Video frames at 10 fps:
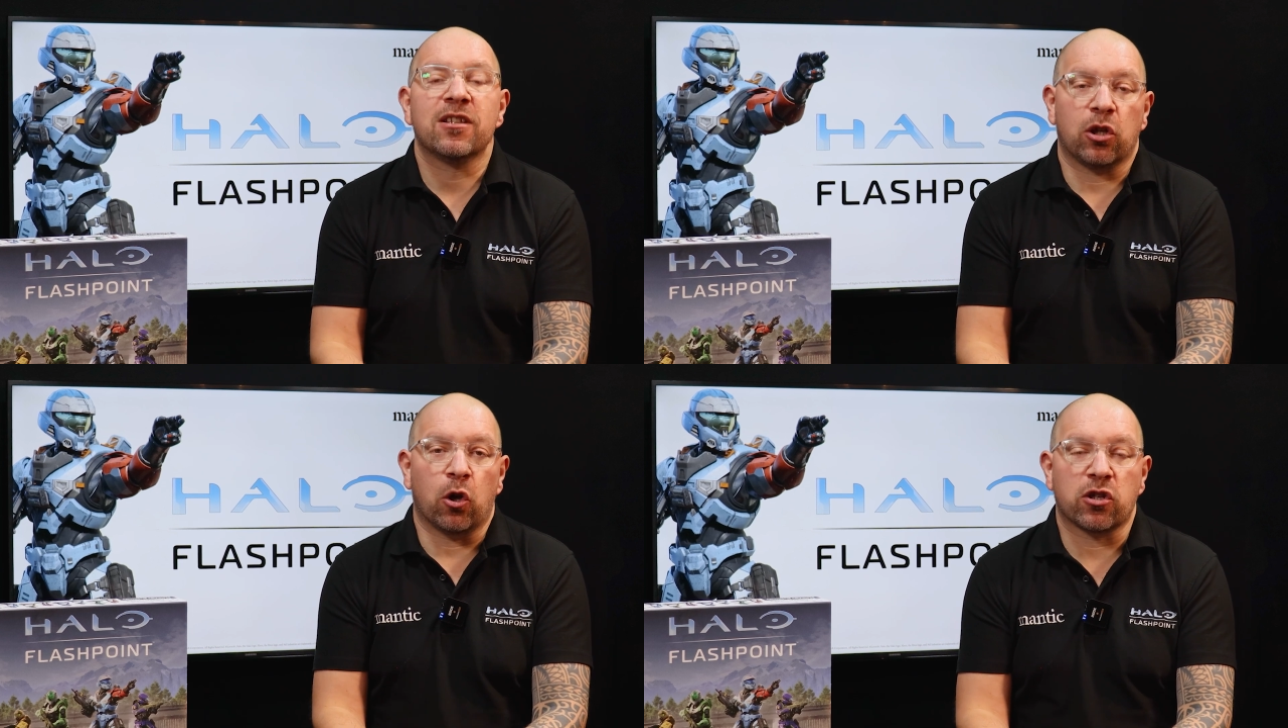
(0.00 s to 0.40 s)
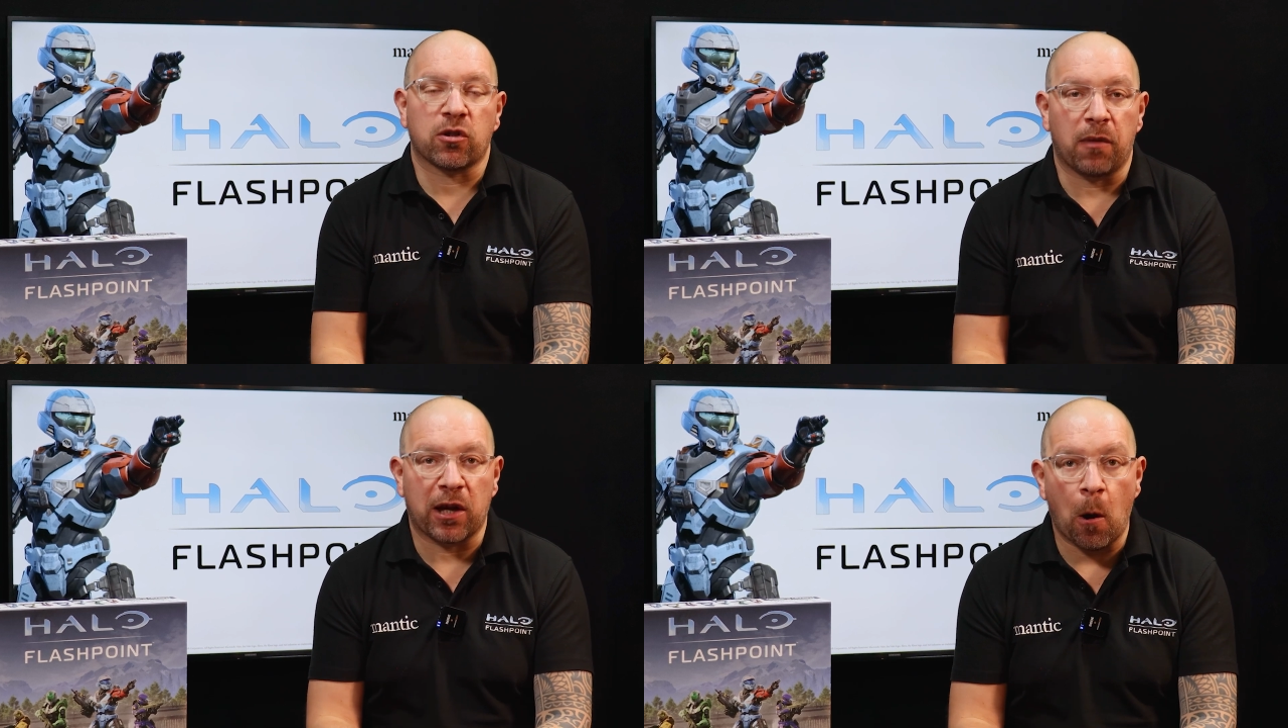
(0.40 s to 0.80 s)
to look
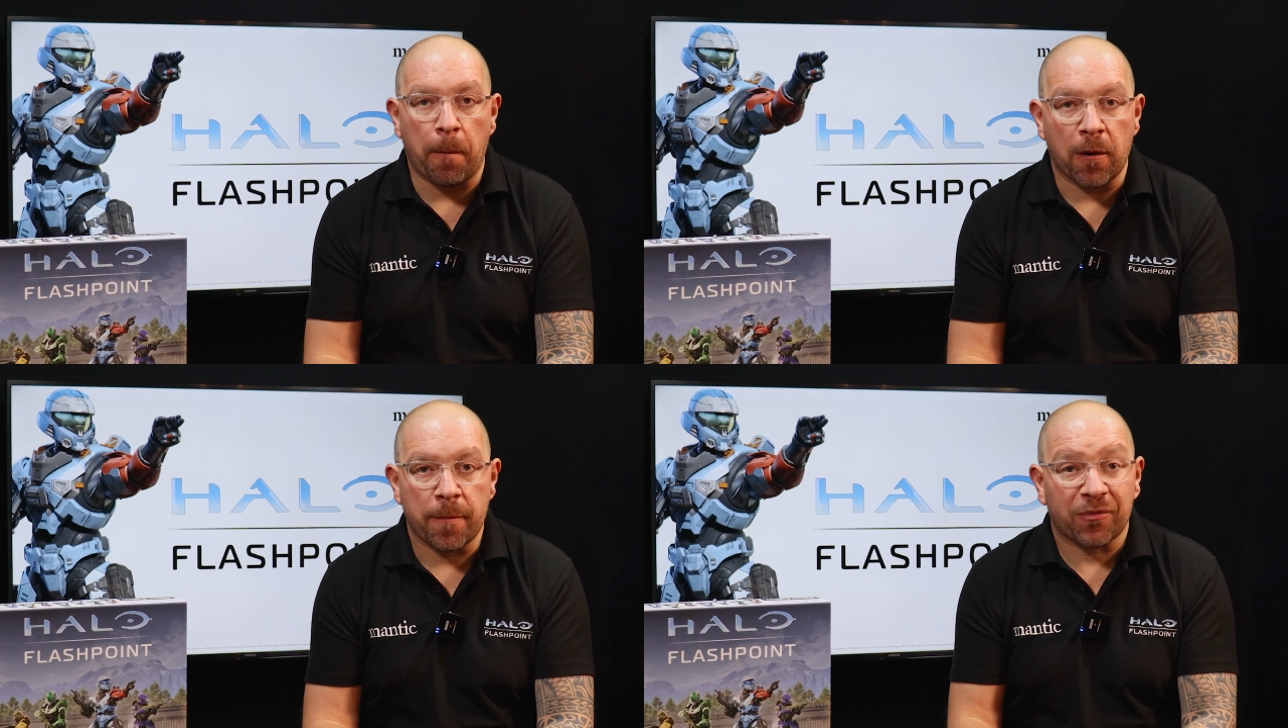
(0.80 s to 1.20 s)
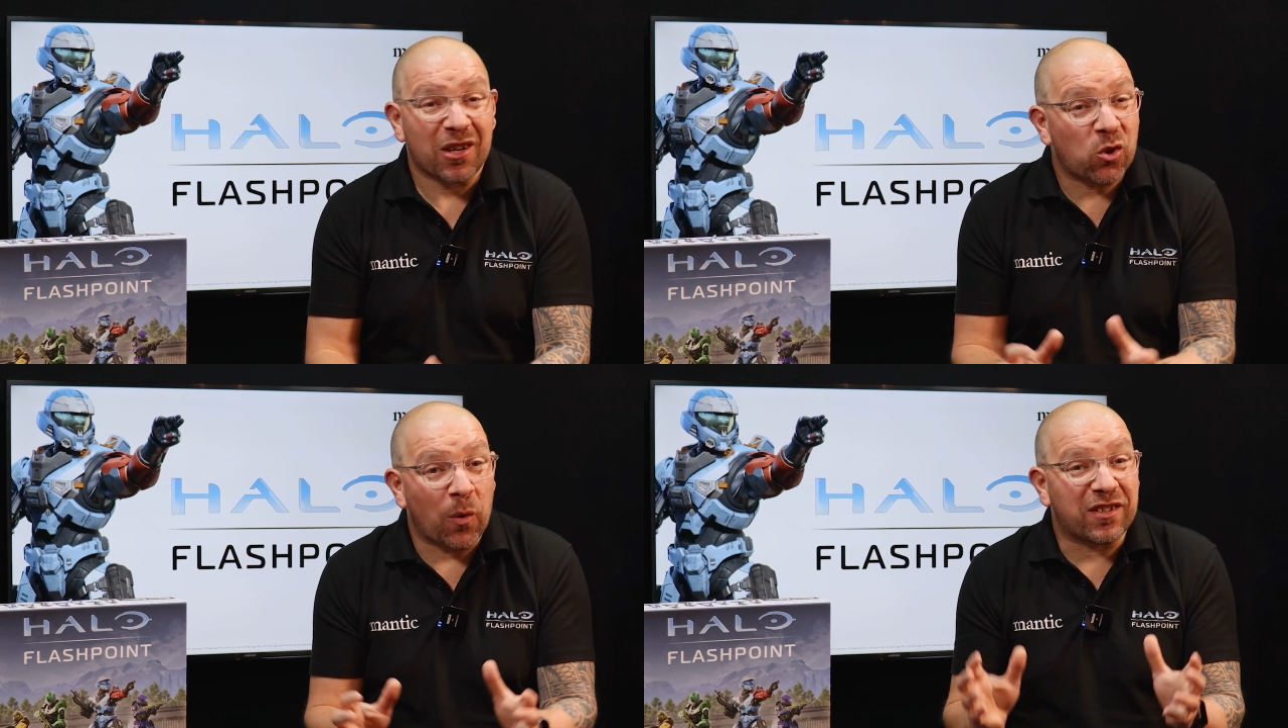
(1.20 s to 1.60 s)
something up.
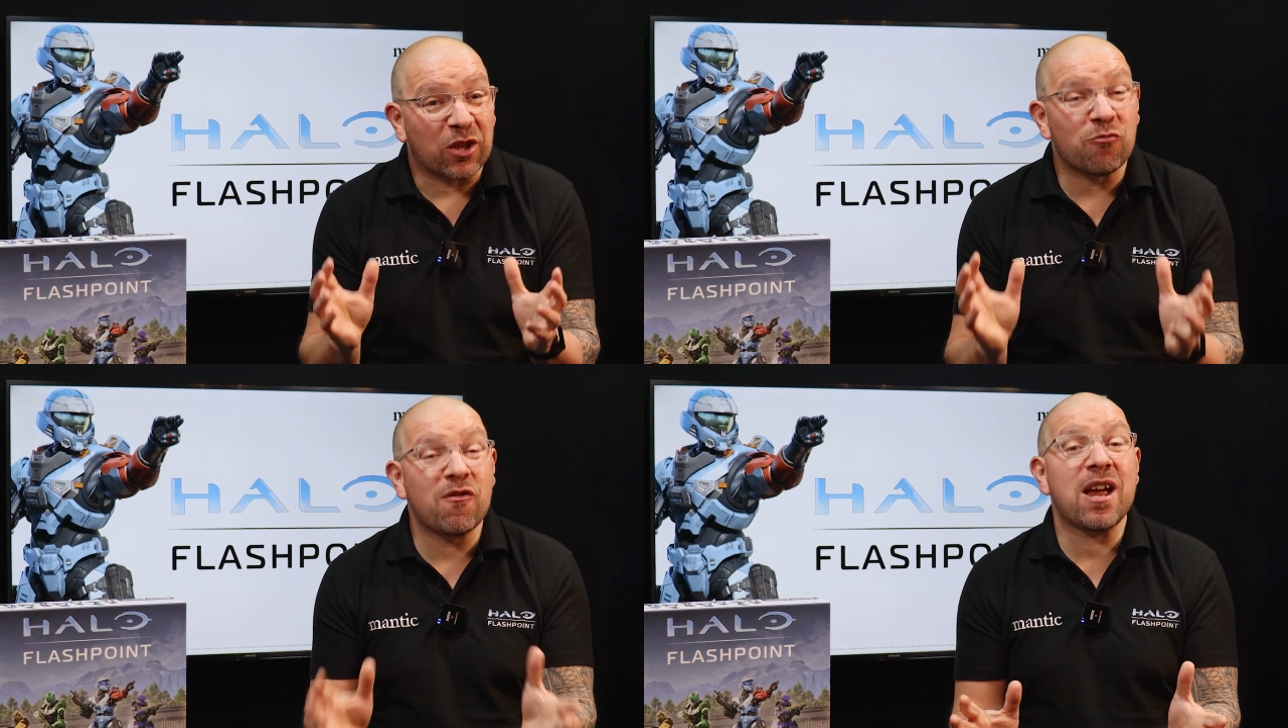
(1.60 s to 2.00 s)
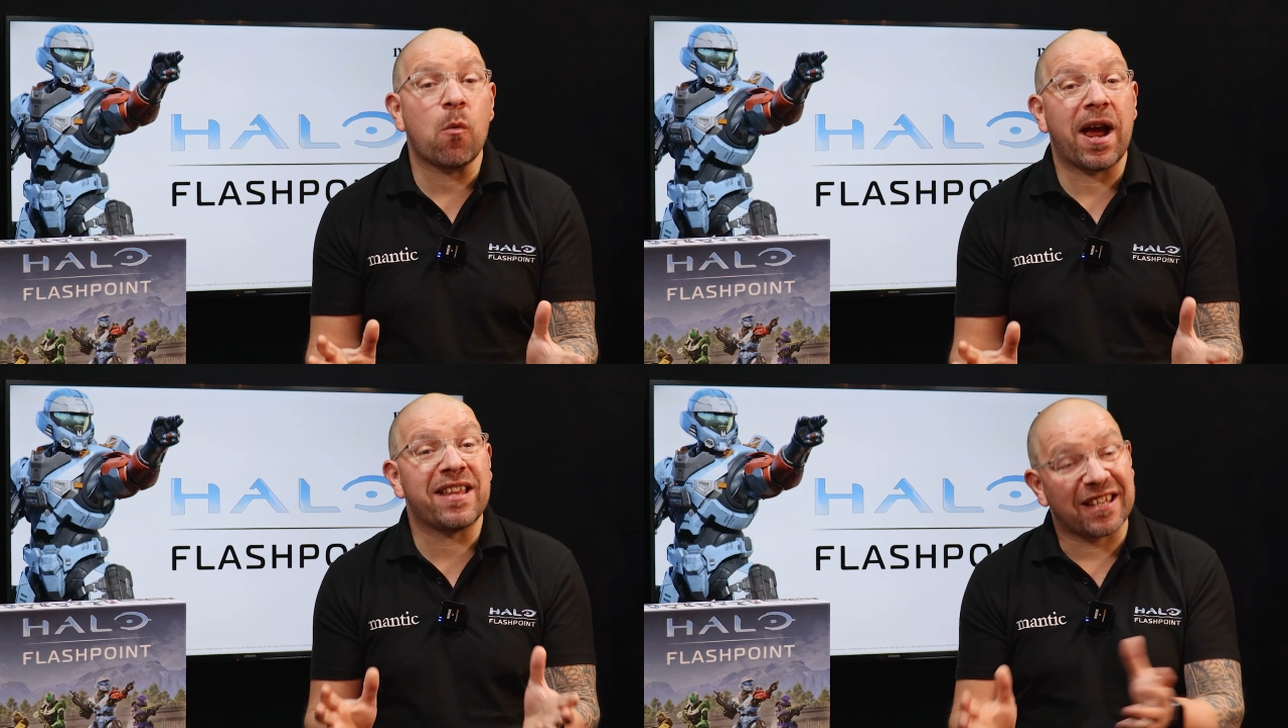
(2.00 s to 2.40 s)
So it's a great
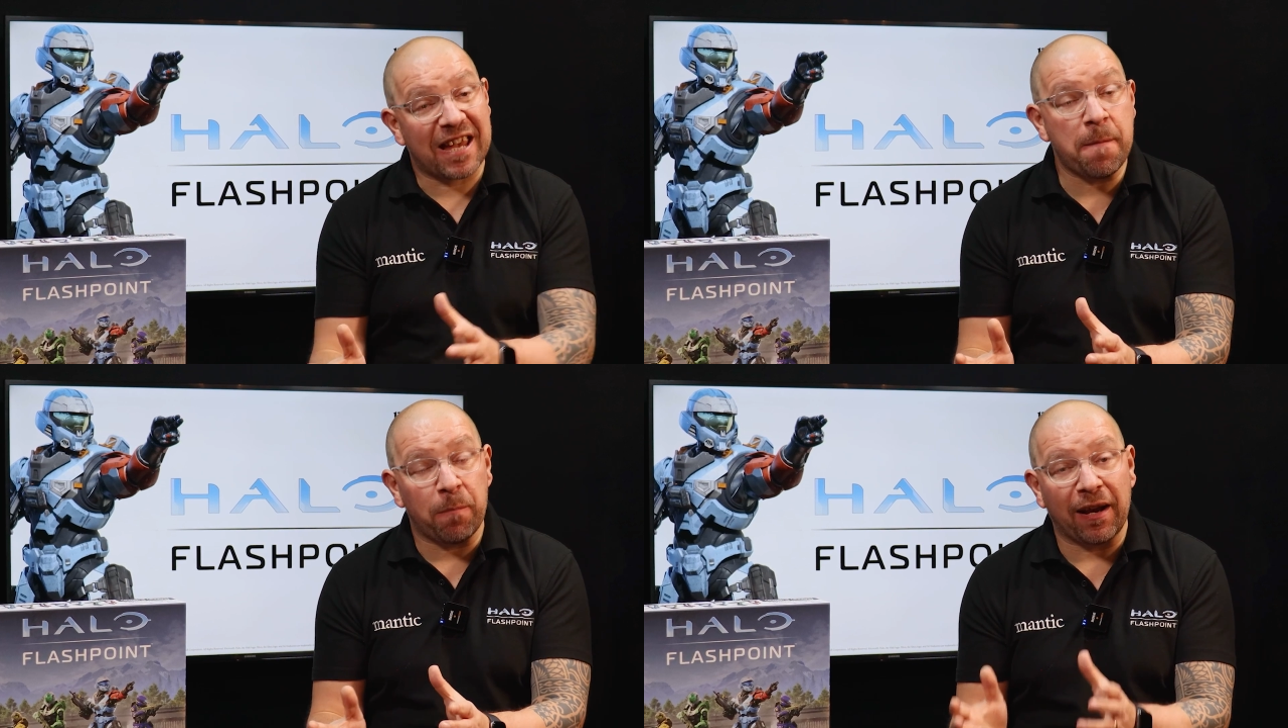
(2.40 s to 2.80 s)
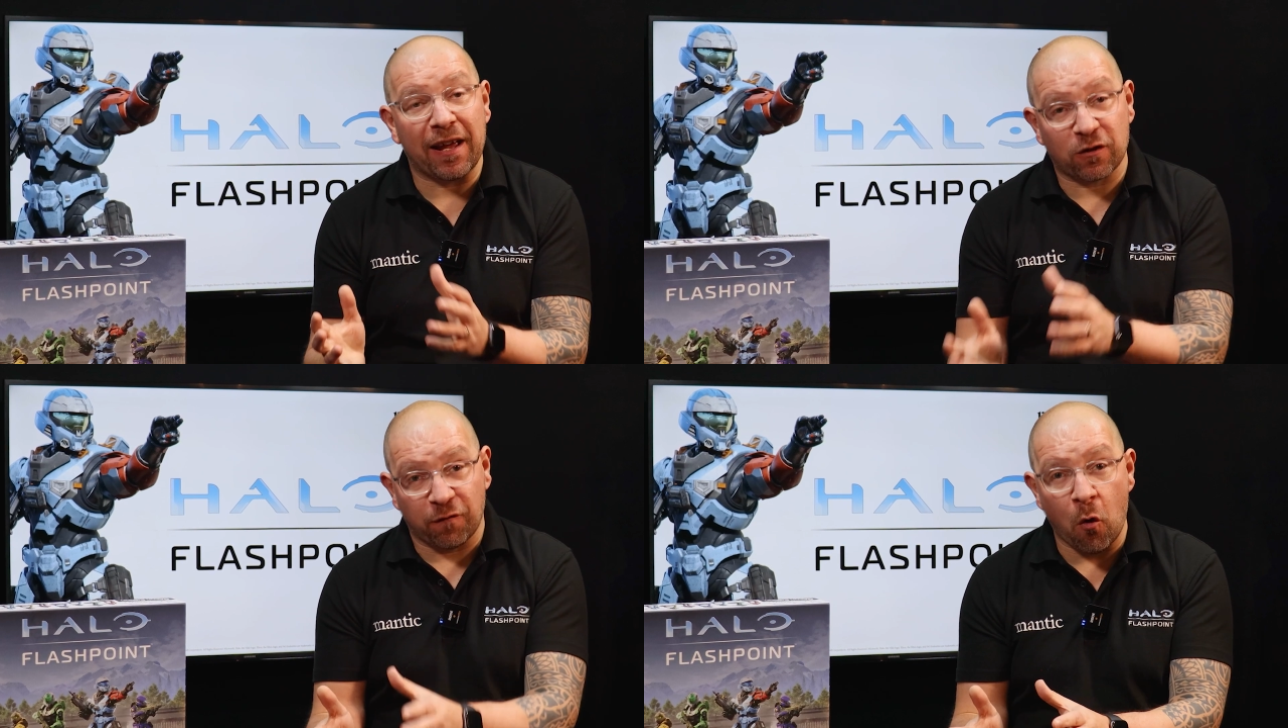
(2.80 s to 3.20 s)
way to keep
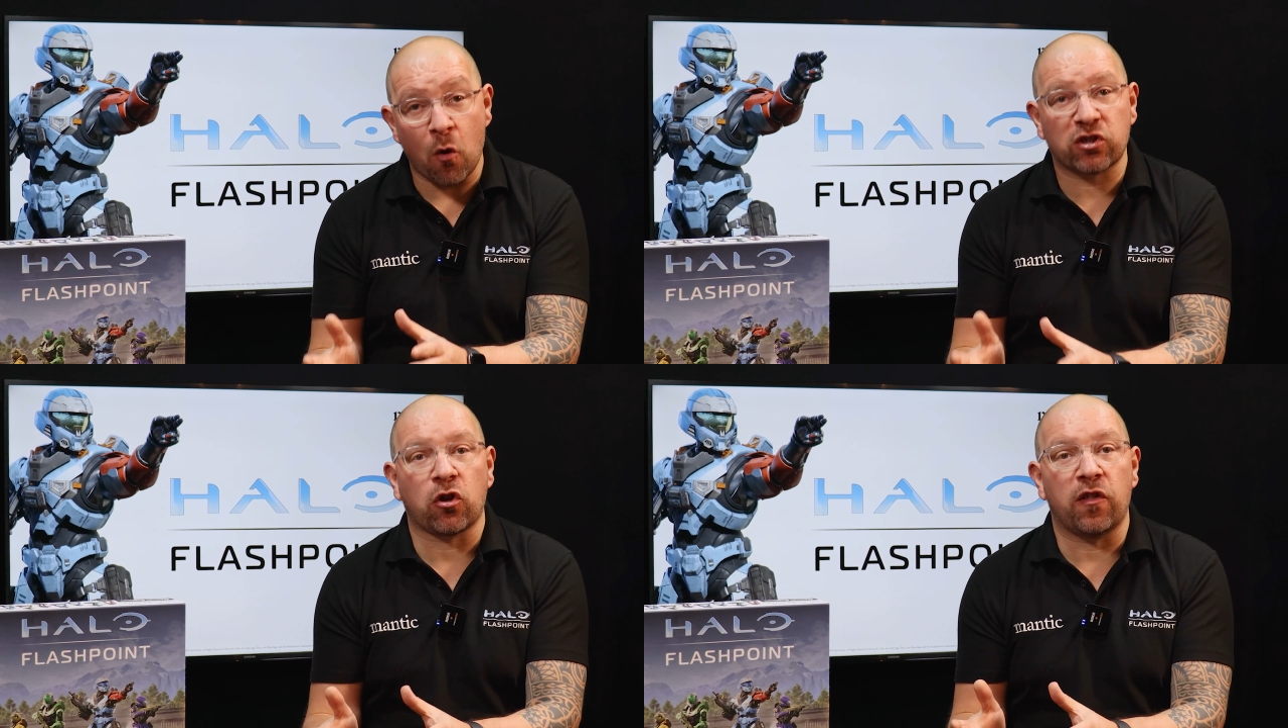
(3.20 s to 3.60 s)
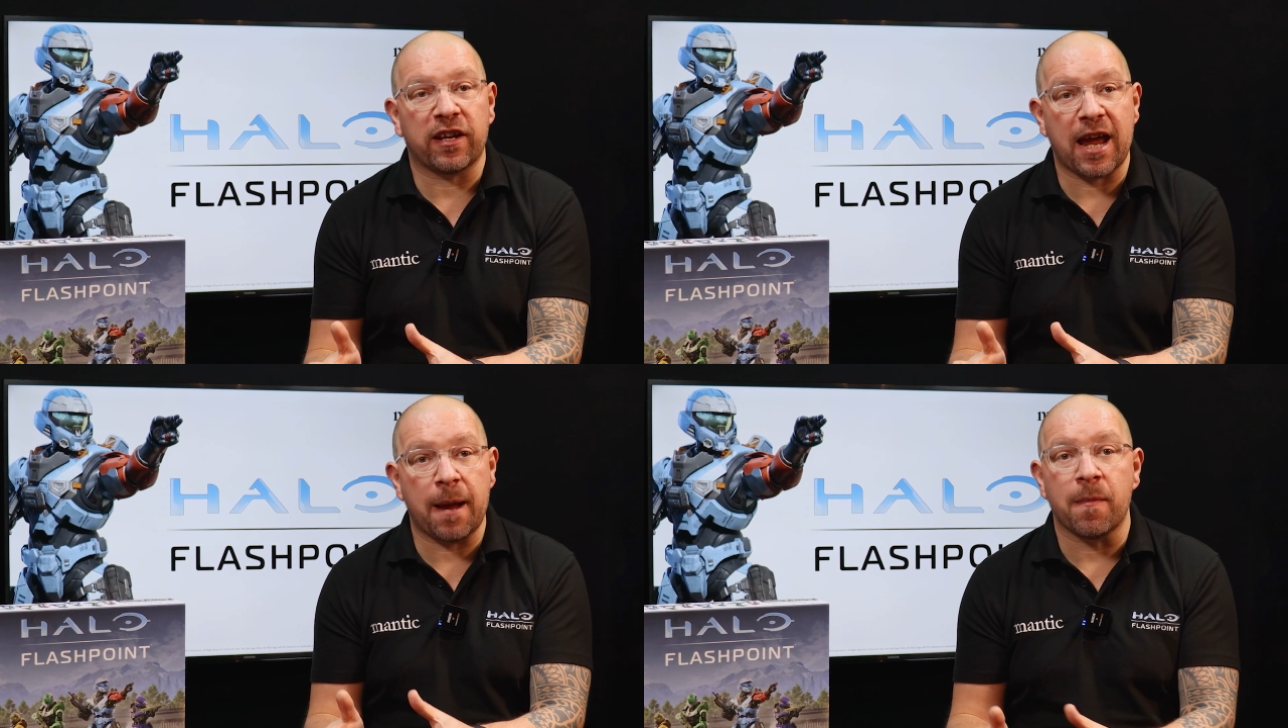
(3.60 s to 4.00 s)
players focused on the
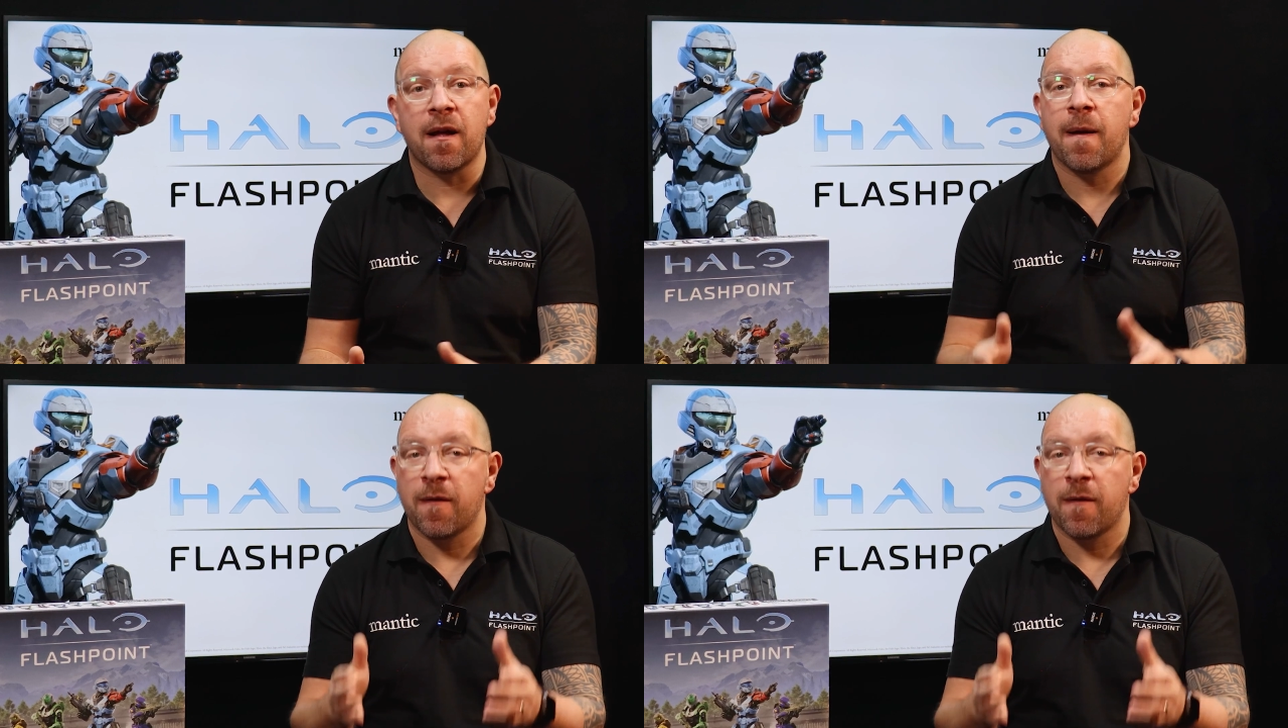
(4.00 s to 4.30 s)
game